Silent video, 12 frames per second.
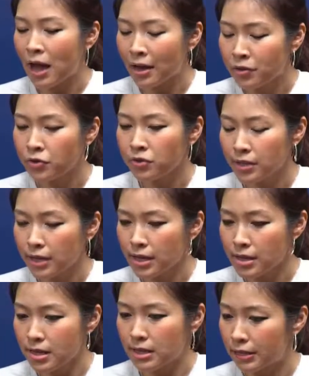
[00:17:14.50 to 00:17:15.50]
I do see
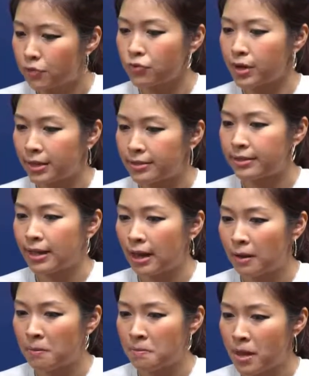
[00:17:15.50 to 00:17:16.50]
the strengths,
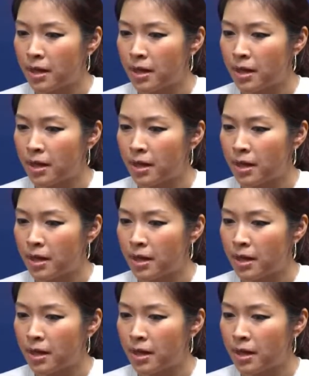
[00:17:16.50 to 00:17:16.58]
but